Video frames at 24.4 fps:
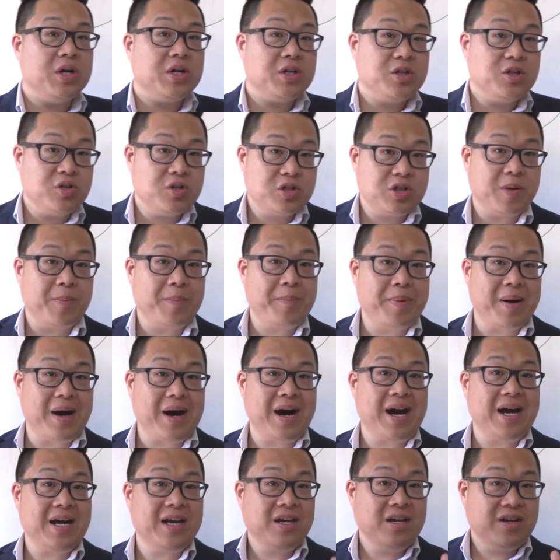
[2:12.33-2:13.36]
you to
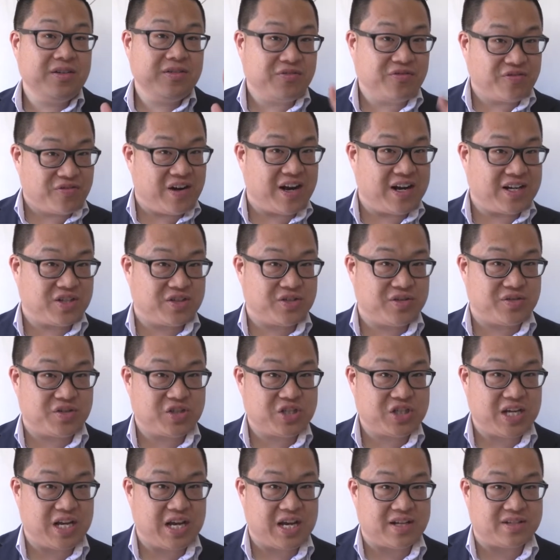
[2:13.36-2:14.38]
buy fractional
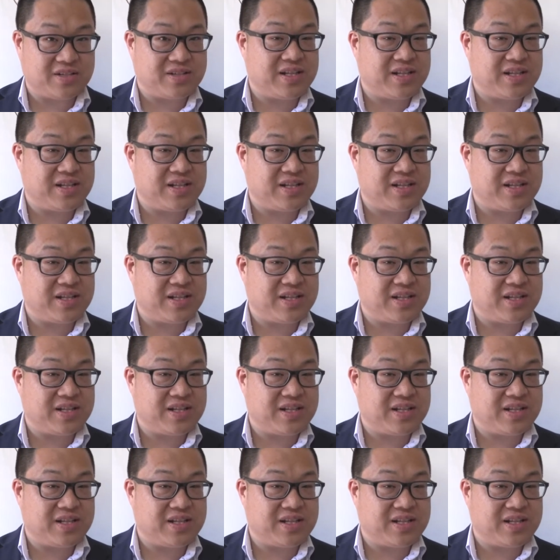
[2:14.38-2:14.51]
shares.